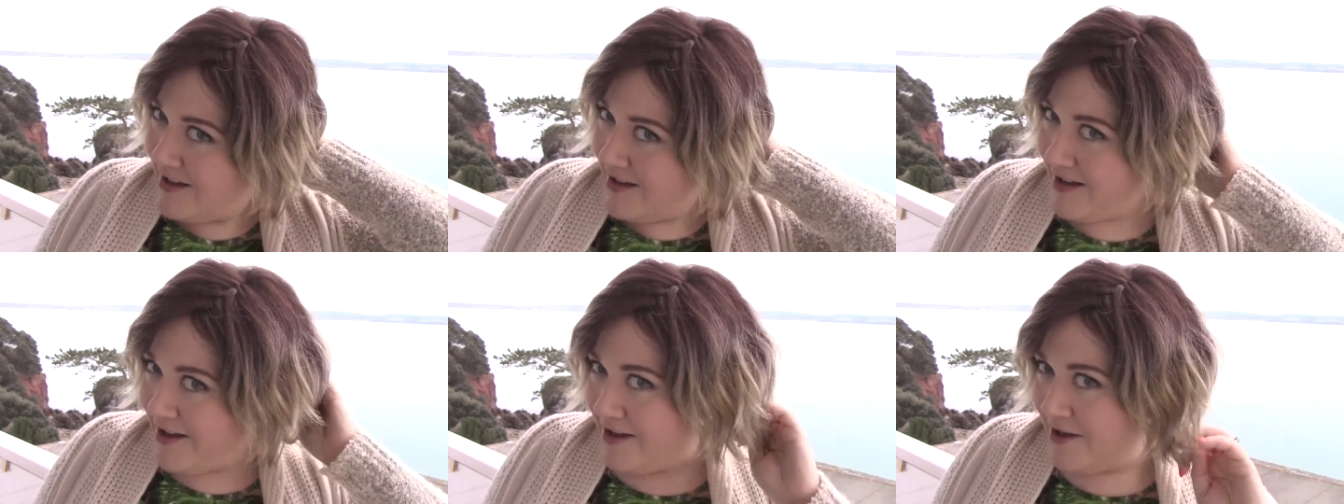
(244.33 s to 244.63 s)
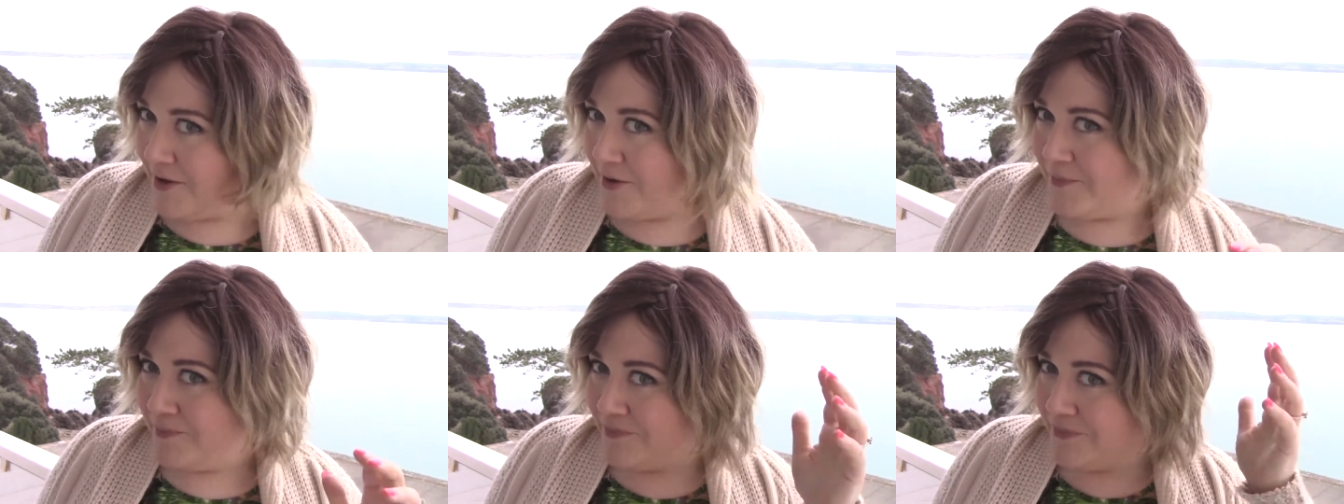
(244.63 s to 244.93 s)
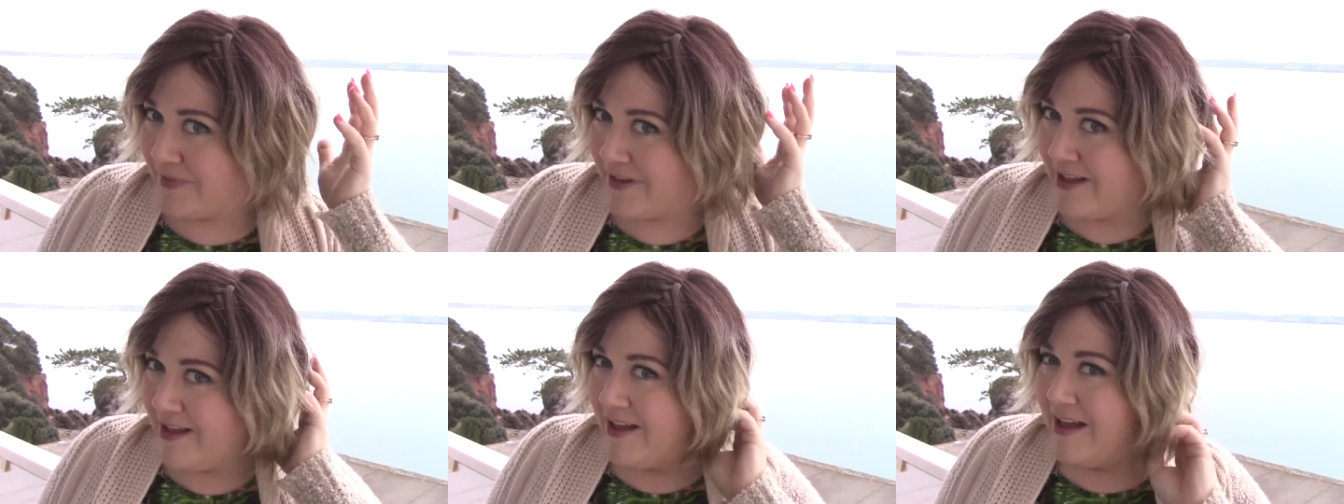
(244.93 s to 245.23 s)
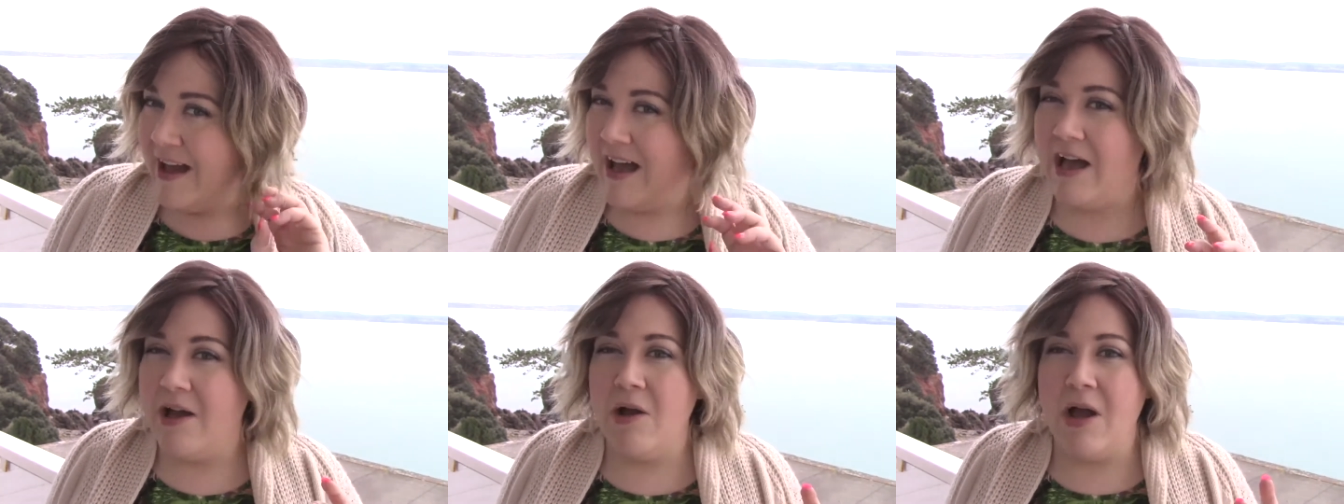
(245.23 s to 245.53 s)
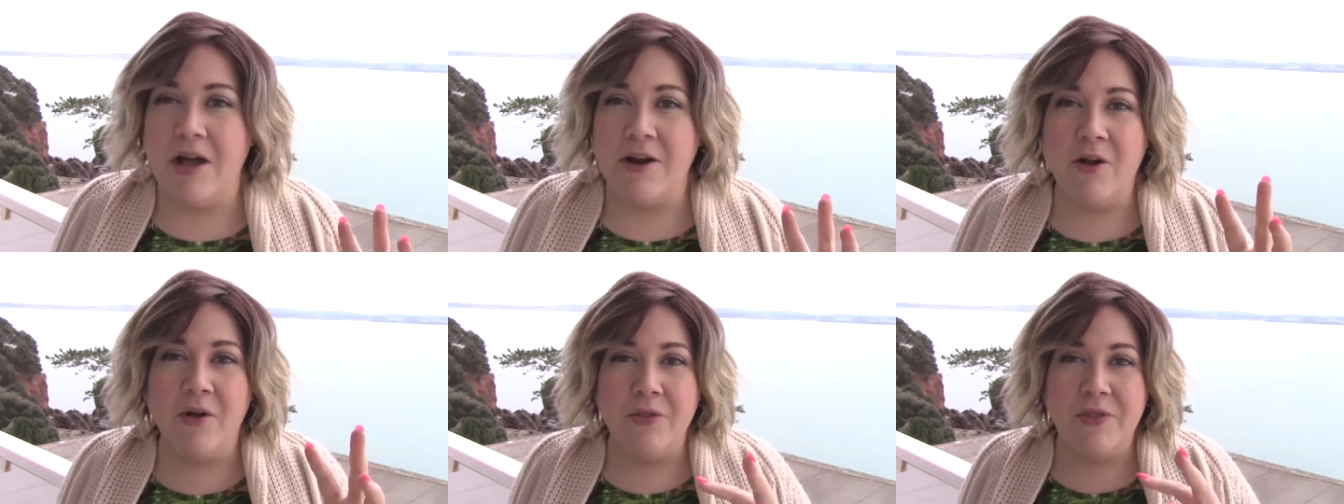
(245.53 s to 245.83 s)

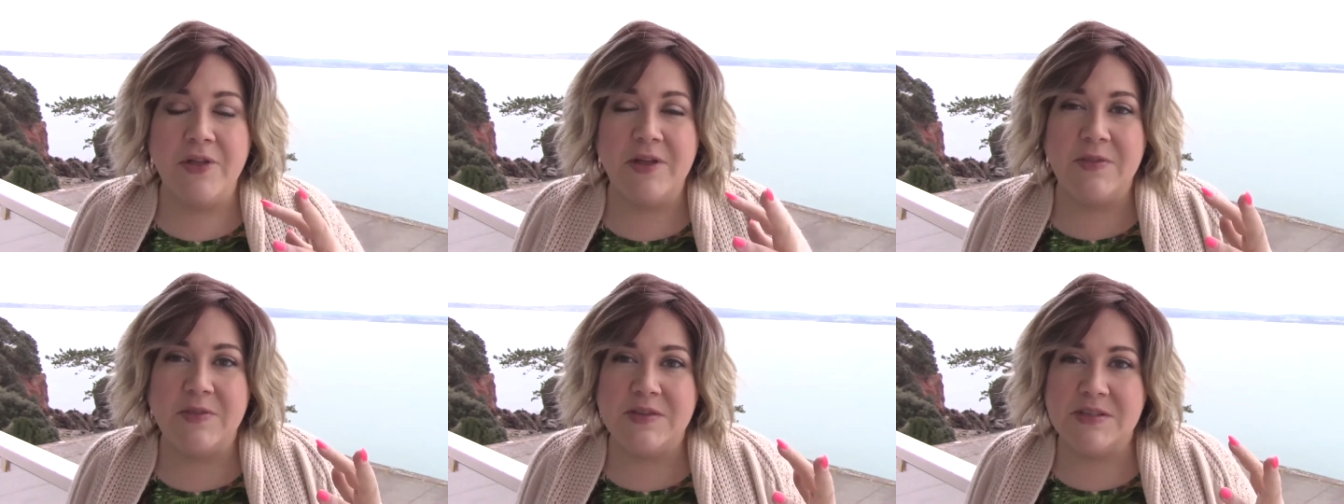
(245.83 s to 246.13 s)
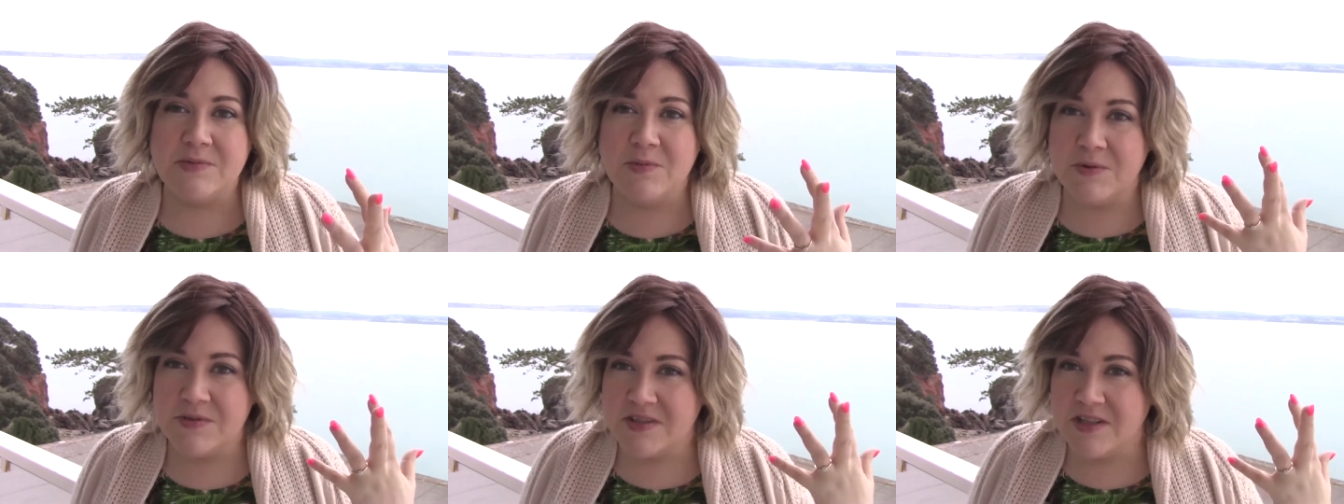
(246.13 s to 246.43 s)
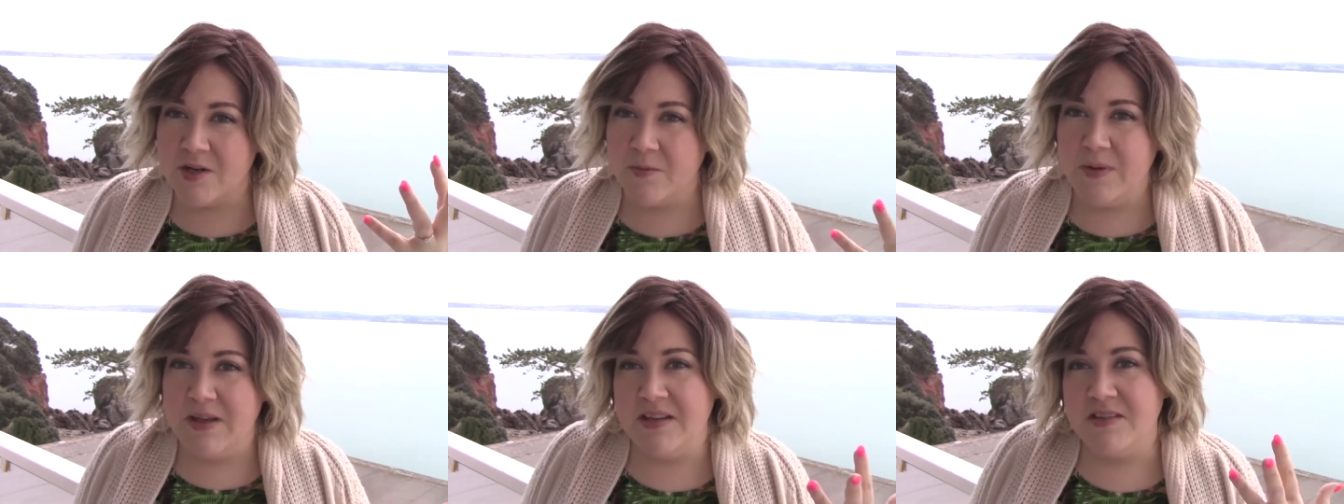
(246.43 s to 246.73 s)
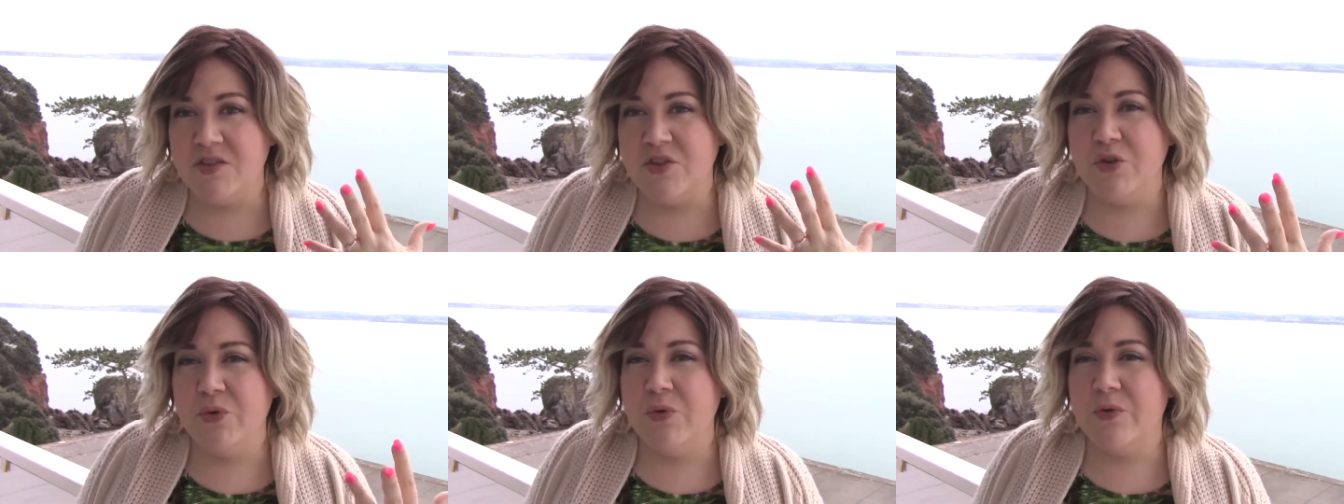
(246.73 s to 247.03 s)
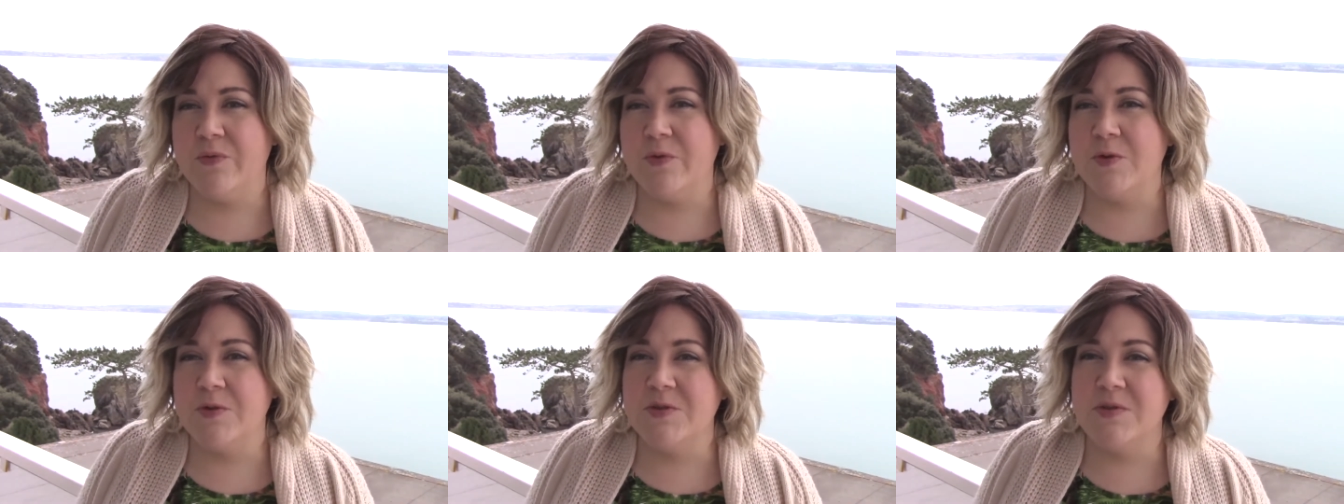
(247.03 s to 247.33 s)
I don't think this one's gonna be as
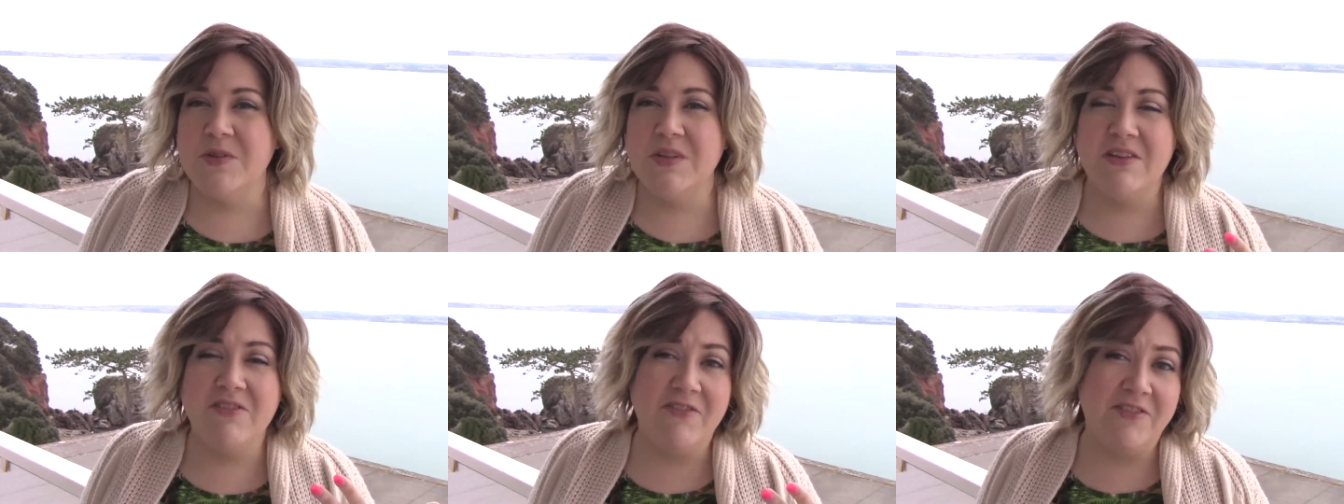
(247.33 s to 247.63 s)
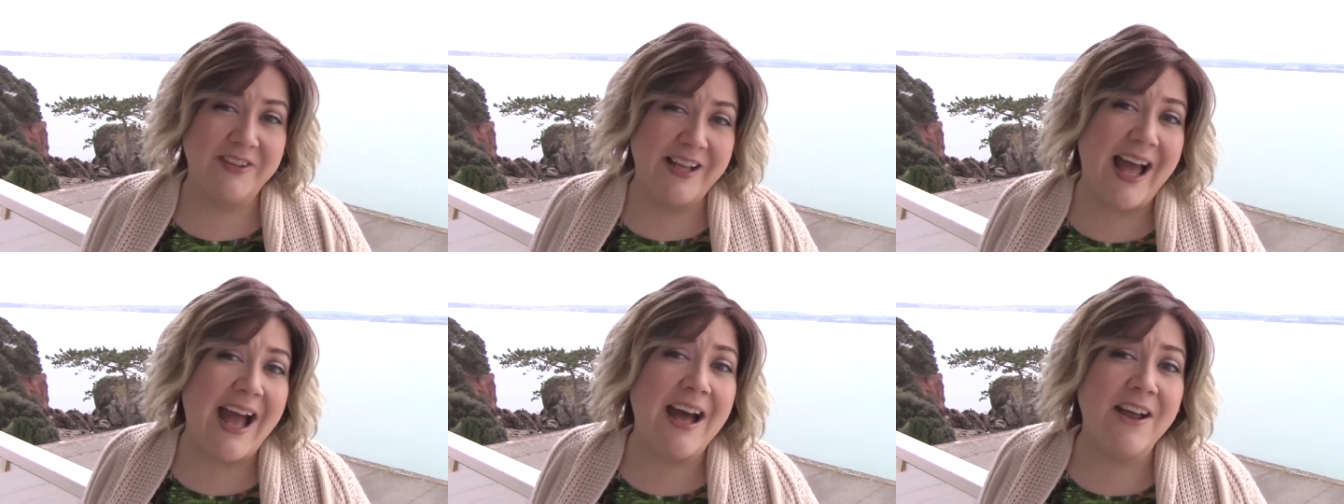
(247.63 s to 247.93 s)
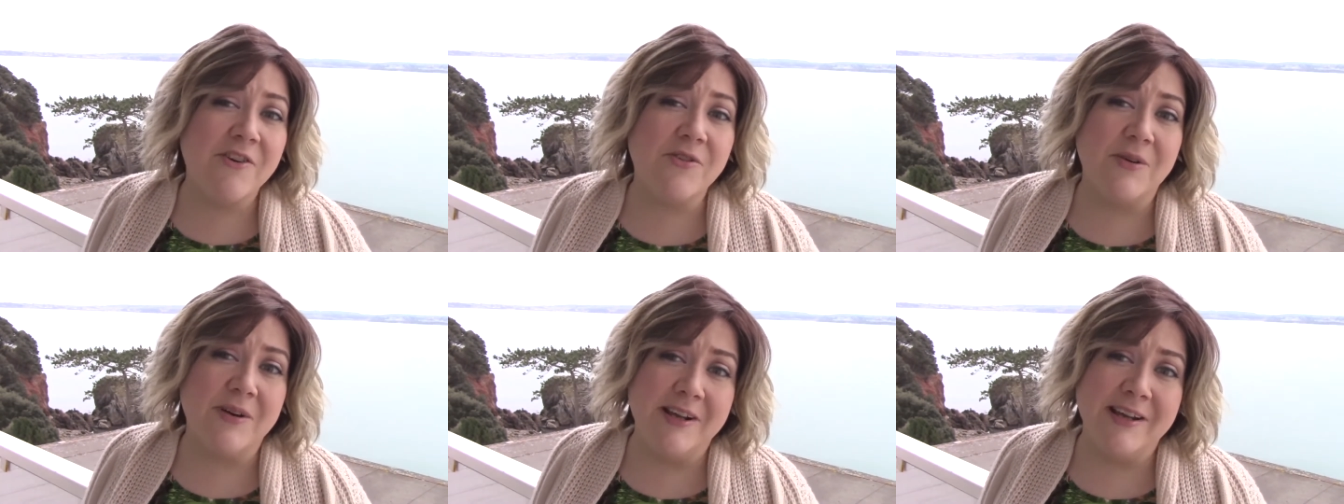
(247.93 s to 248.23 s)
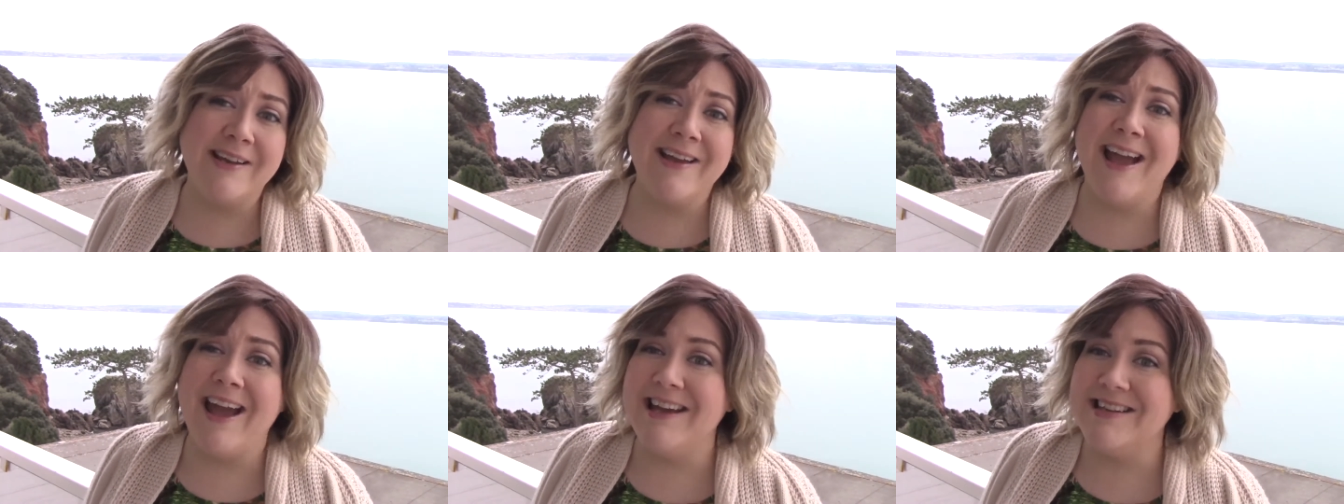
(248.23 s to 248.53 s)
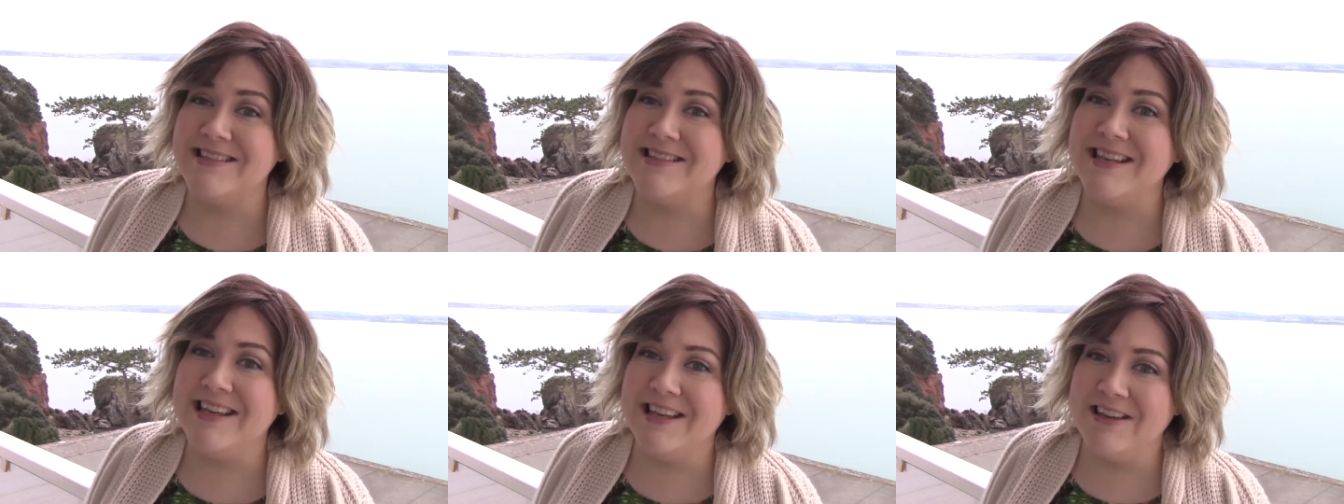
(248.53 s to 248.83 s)
universally flattering
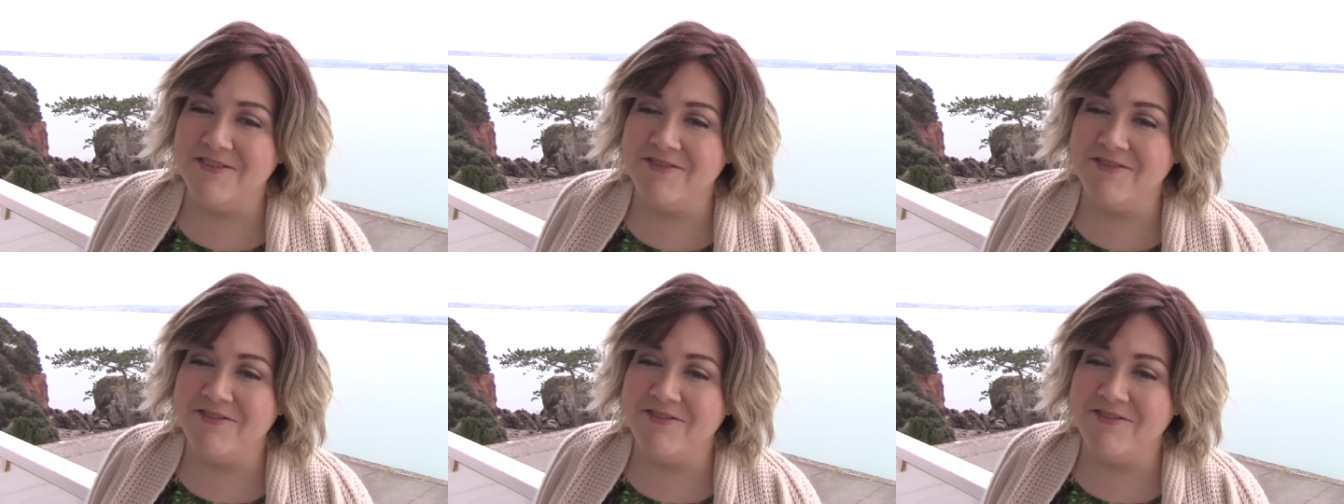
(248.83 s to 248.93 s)
as the